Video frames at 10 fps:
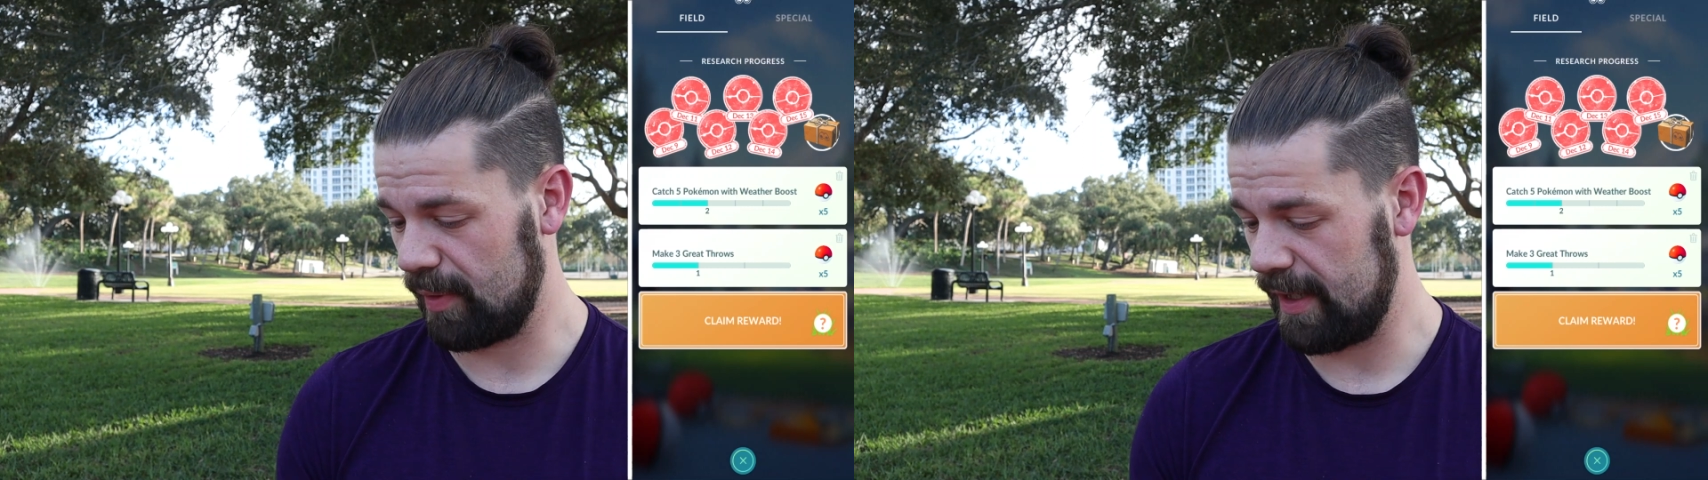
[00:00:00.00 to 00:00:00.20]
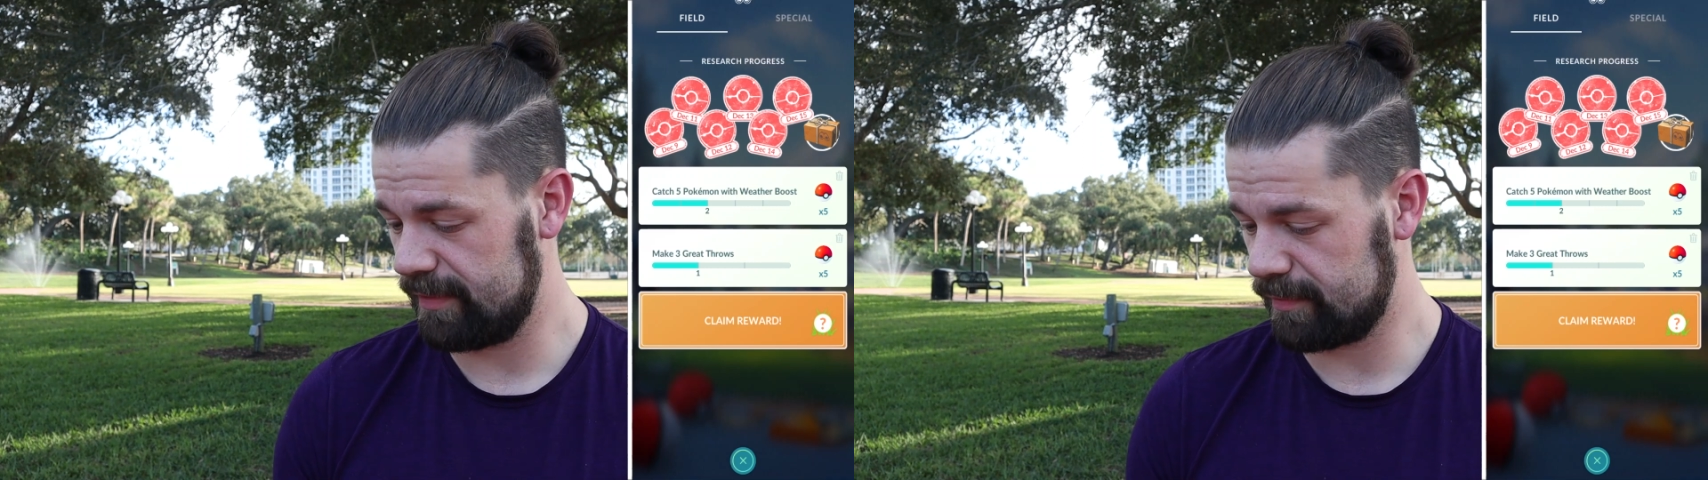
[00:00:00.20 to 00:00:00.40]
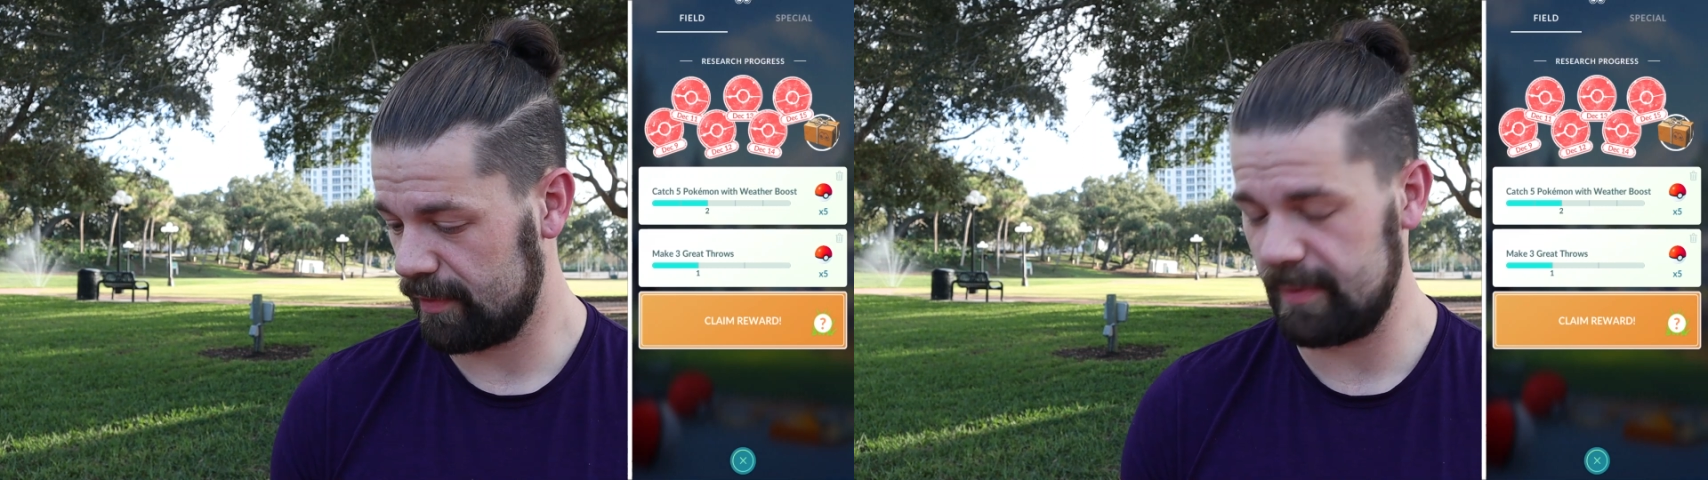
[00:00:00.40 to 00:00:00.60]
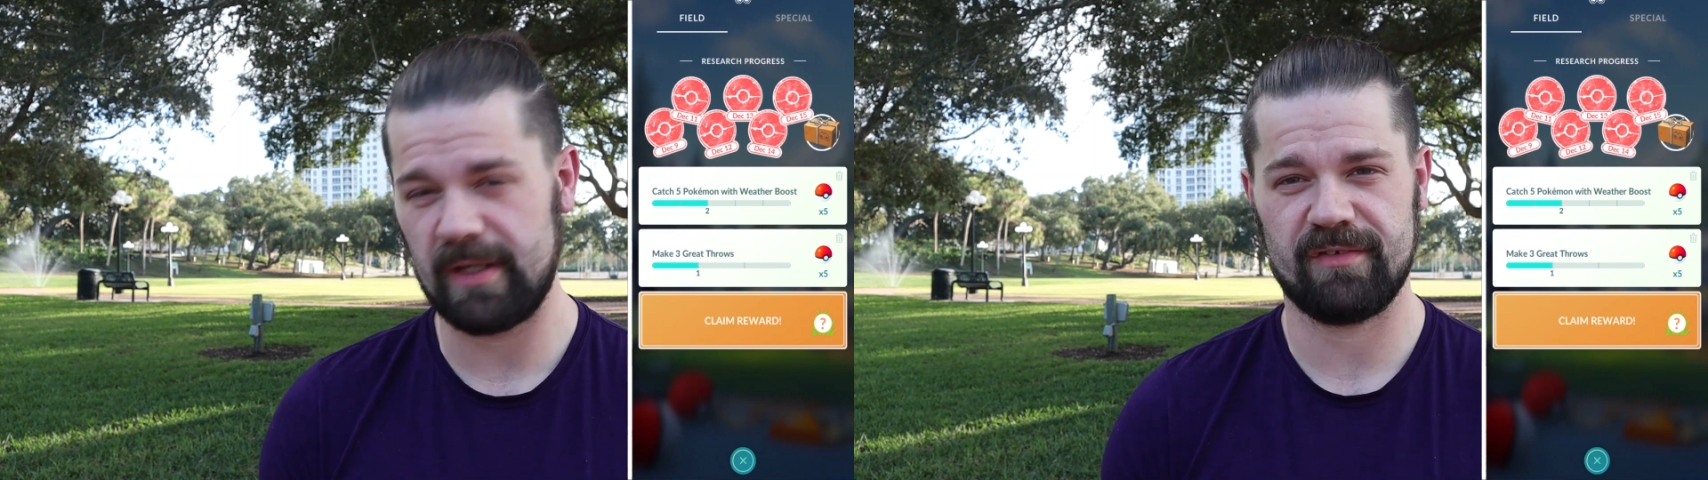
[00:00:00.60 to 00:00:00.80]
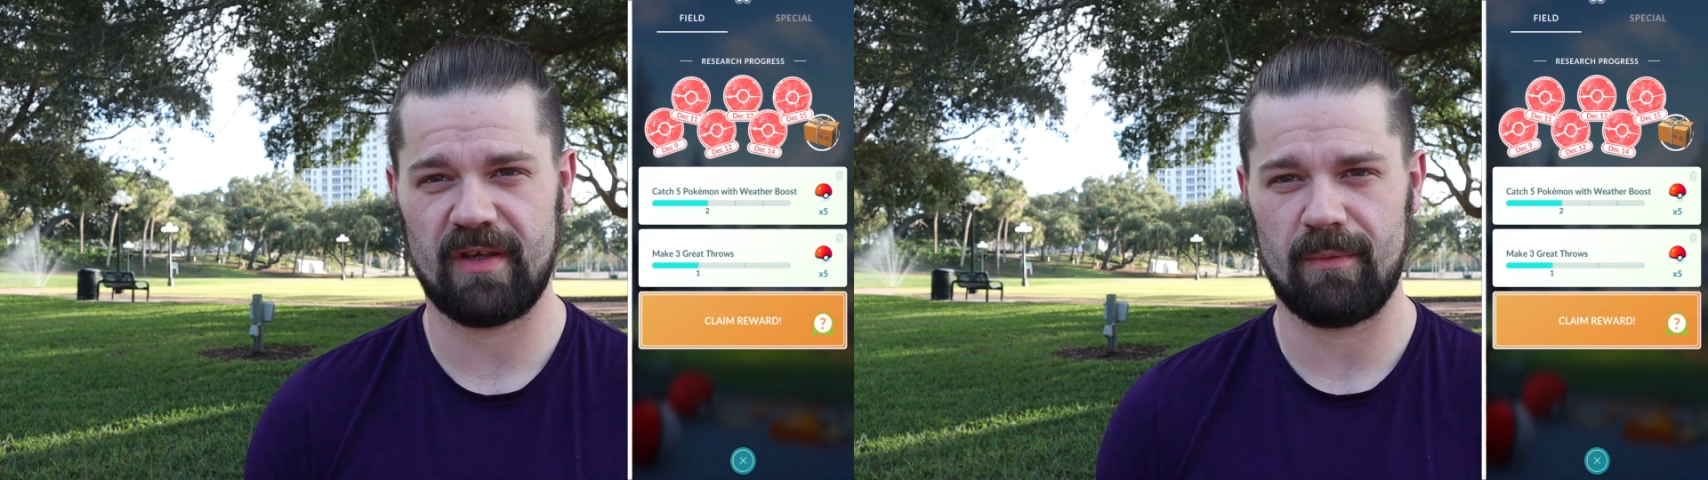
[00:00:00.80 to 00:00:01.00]
breakthrough,
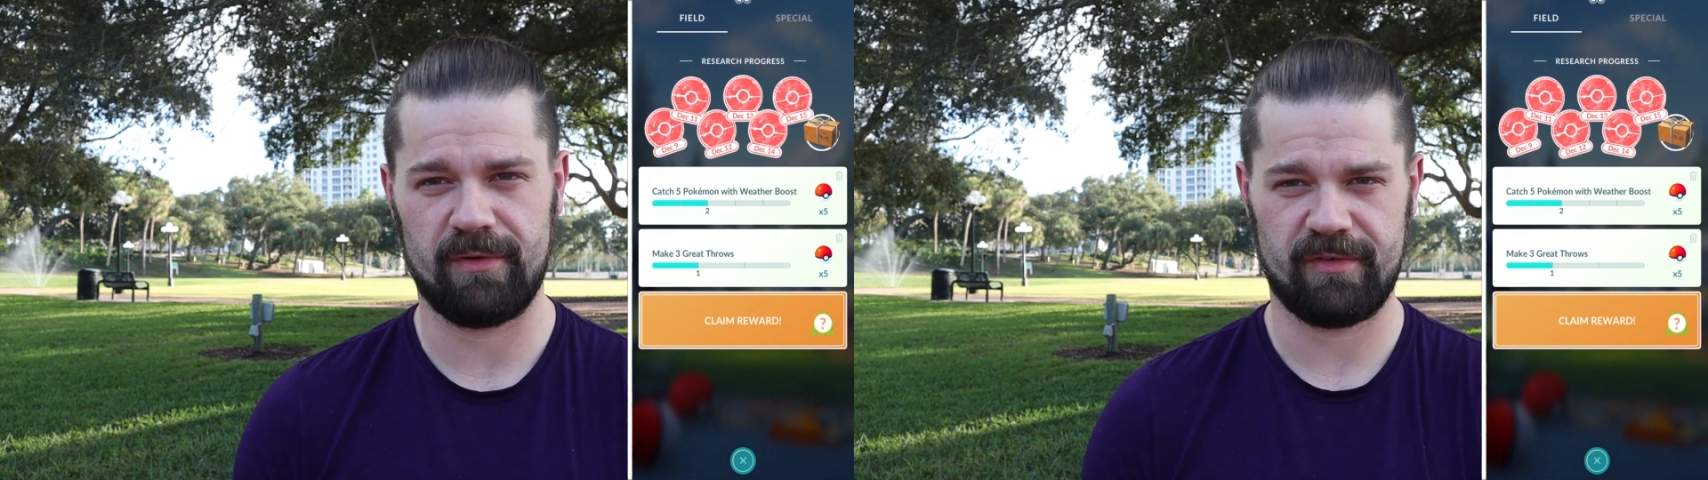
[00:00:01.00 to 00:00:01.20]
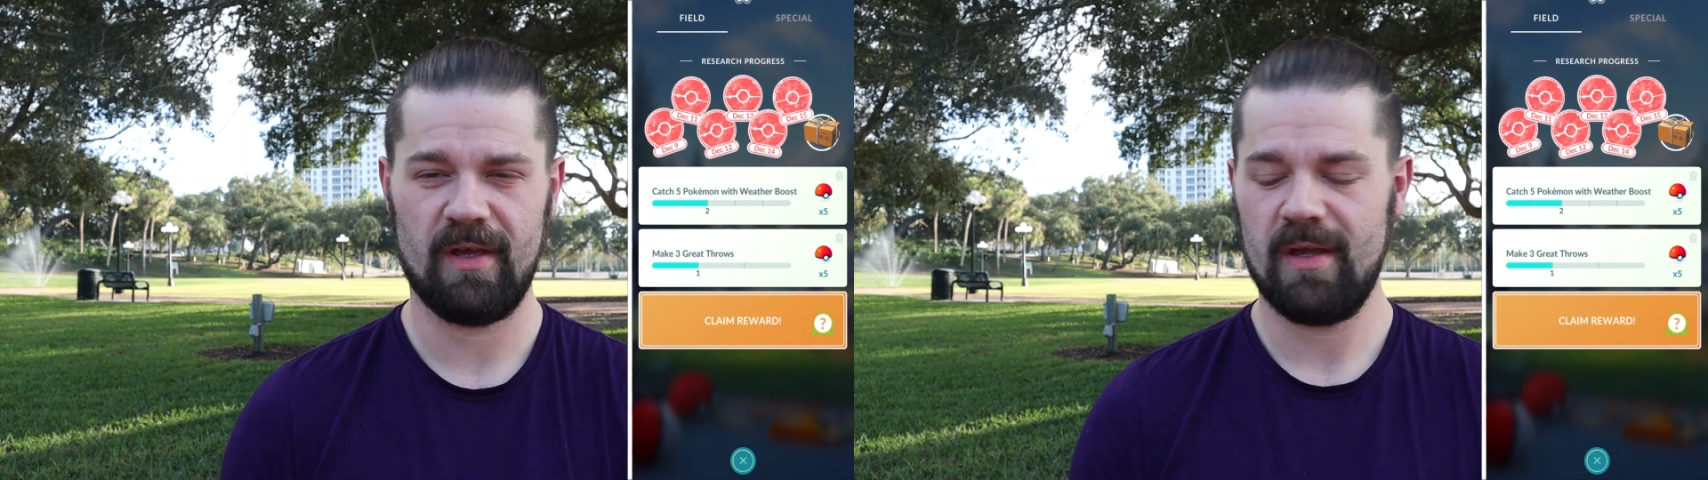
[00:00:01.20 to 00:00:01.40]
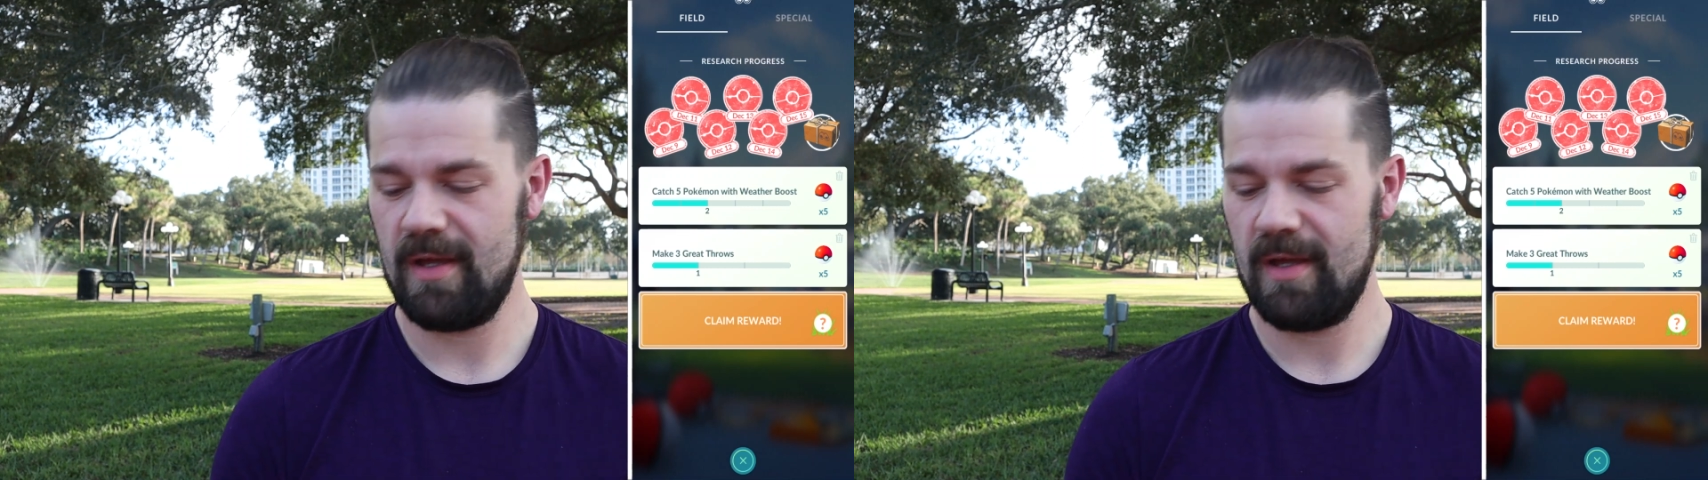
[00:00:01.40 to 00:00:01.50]
because I was